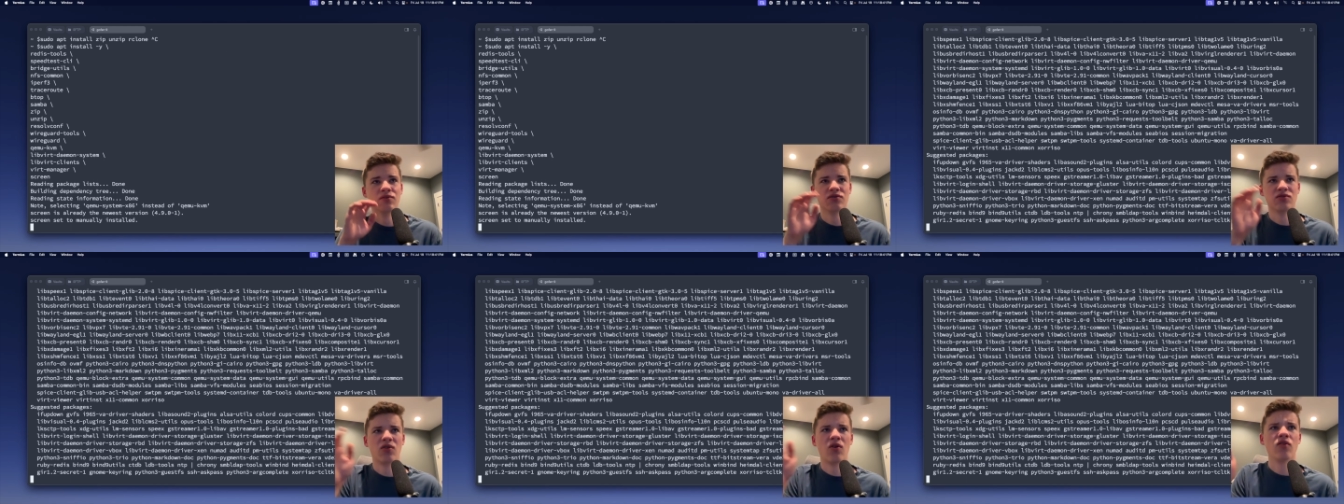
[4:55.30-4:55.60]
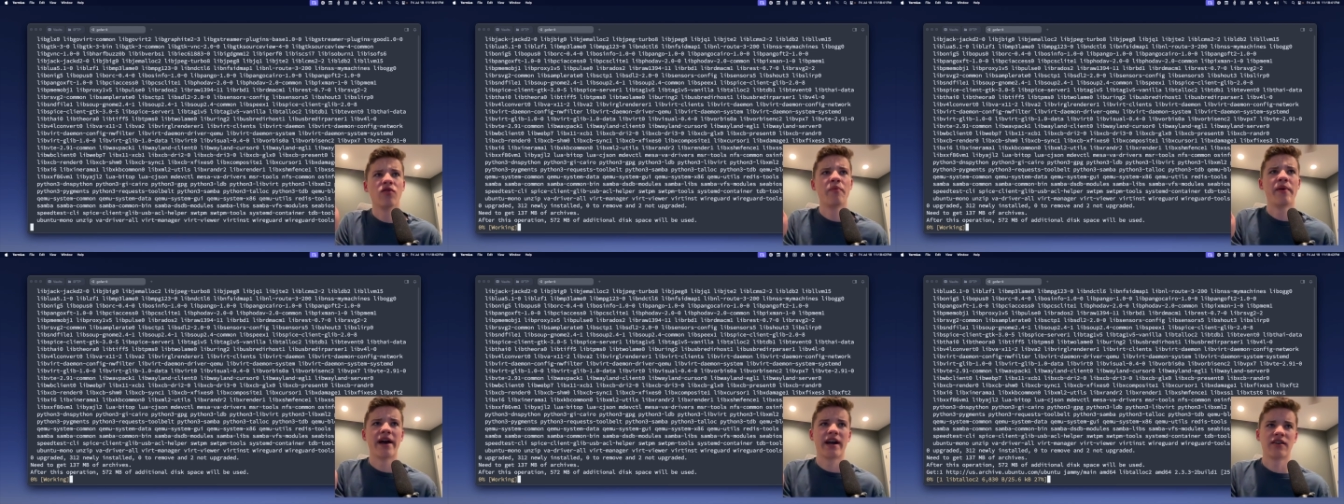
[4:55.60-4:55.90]

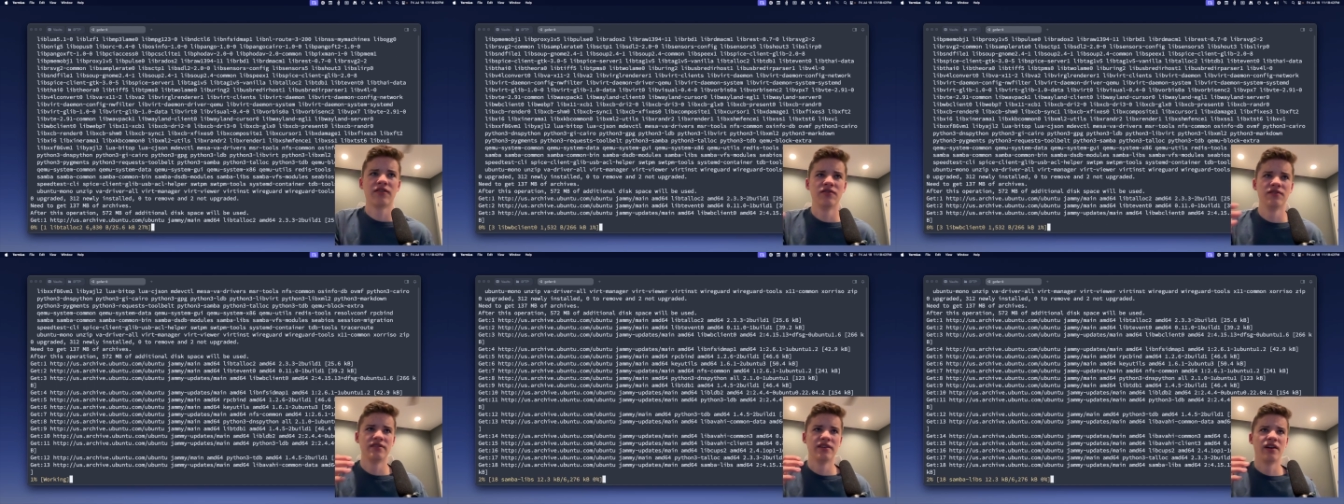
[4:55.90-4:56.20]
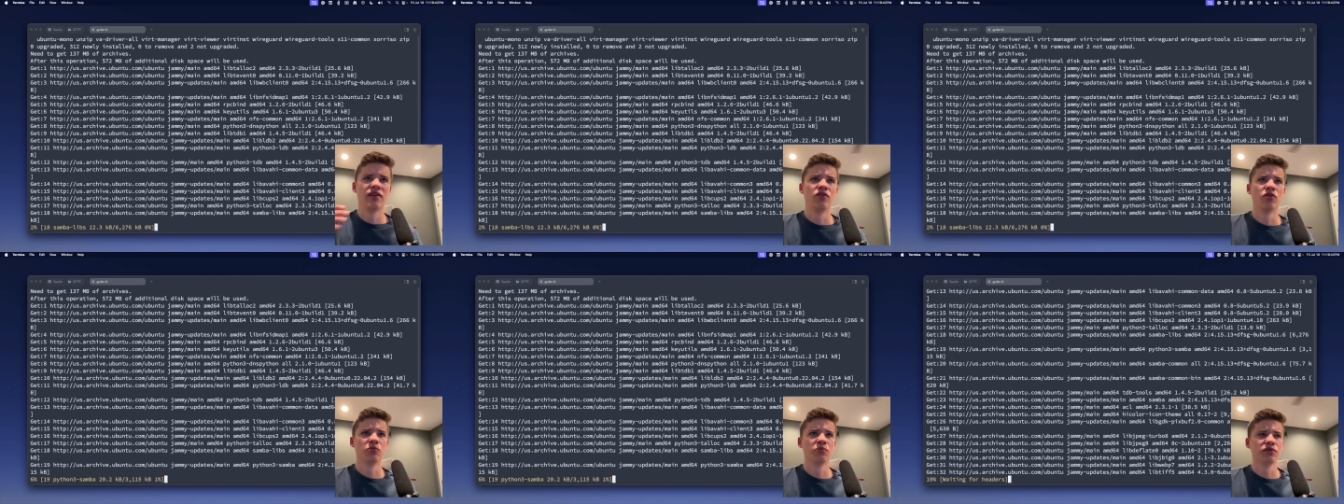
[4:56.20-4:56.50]
all the packages that
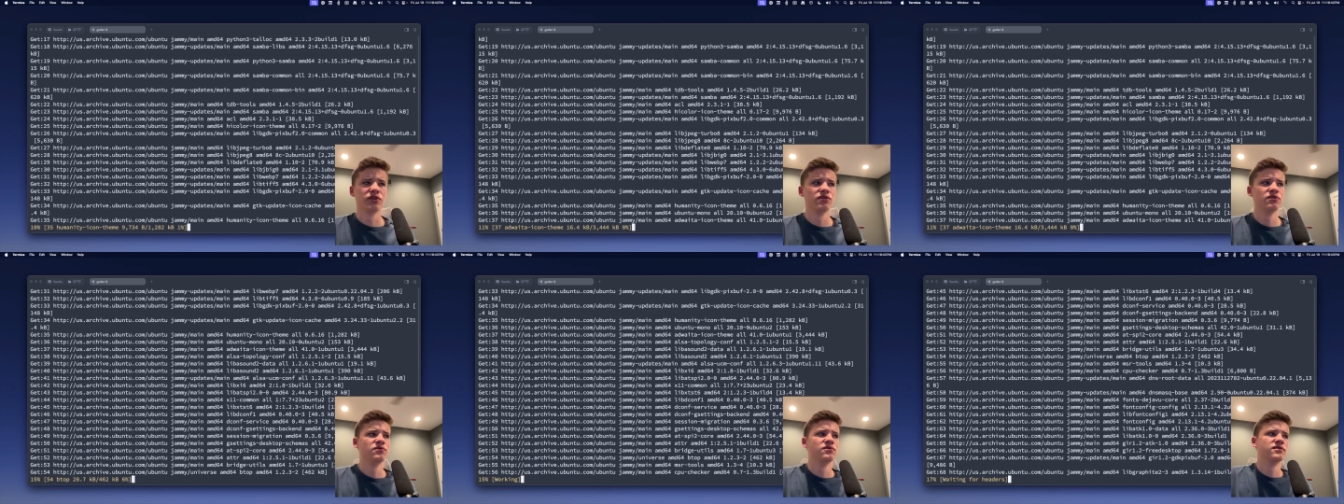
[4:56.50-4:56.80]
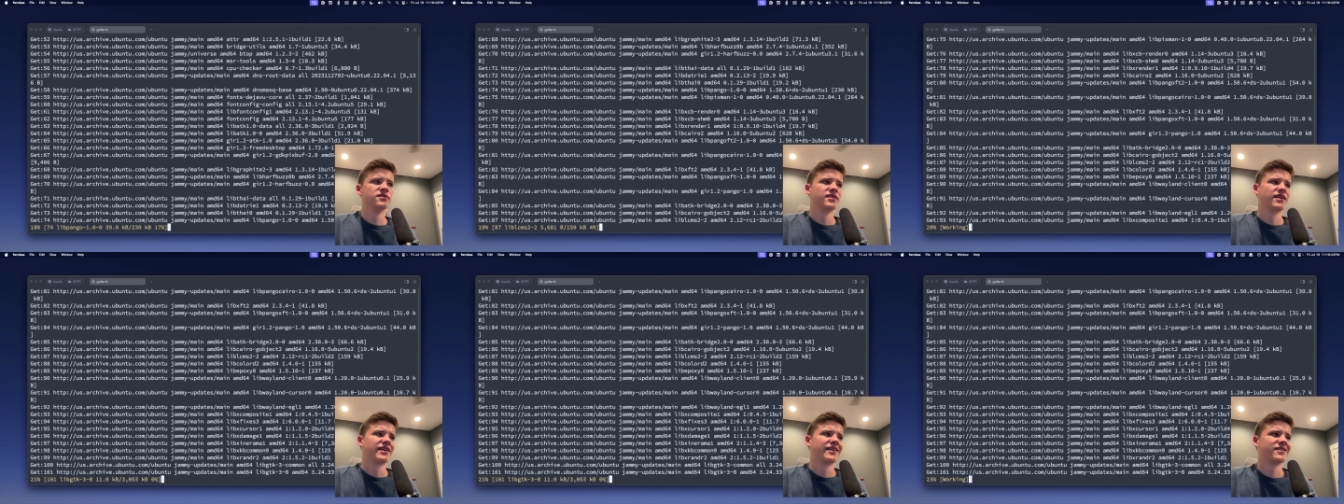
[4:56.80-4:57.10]
I normally
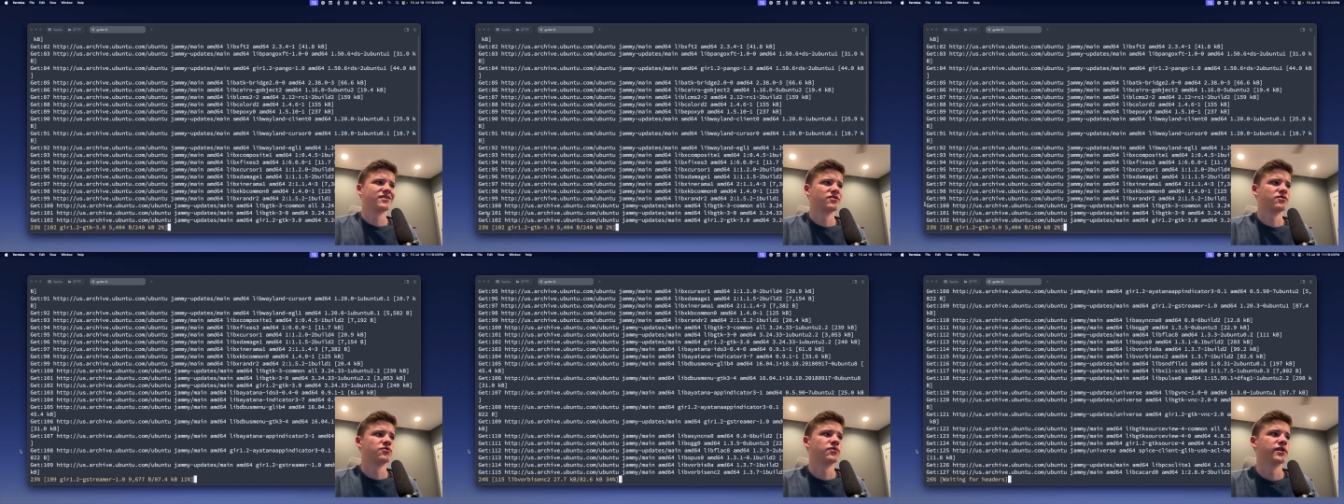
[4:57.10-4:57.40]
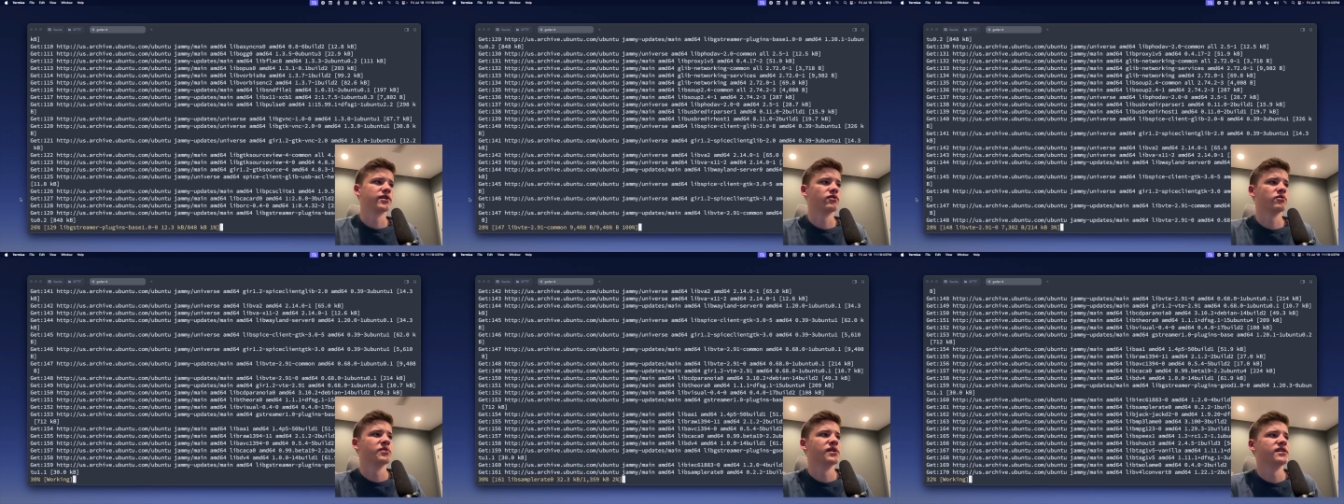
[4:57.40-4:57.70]
use, I guess, on a
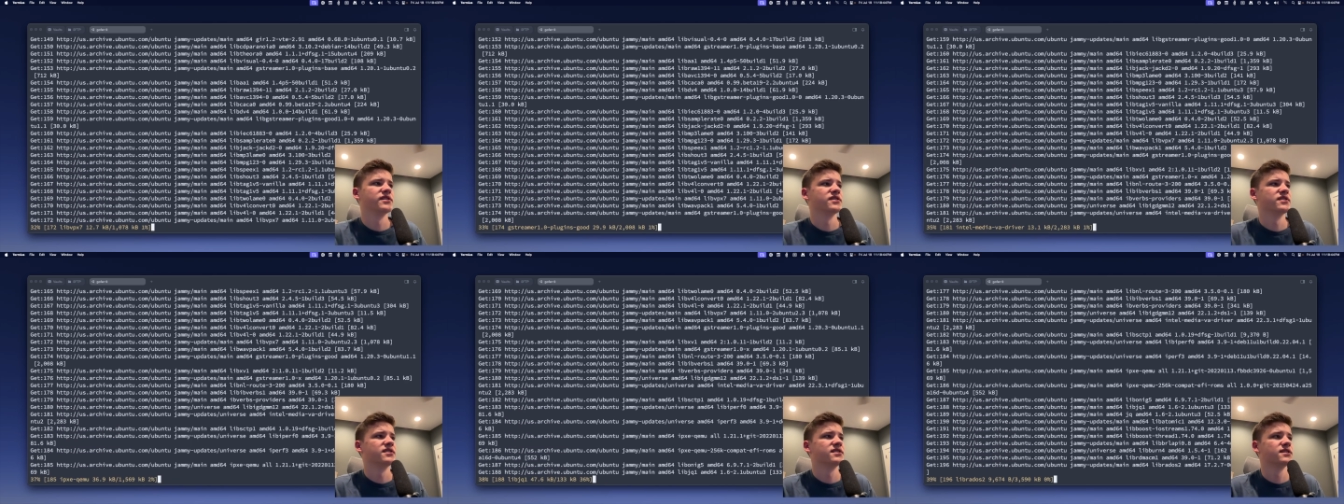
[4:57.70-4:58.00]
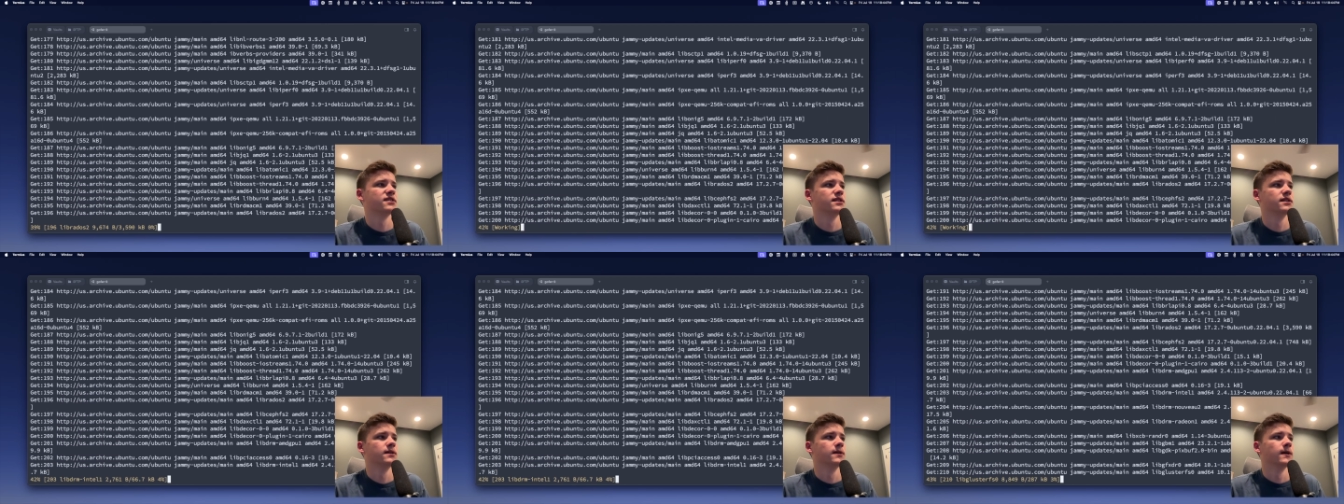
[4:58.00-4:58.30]
regular basis.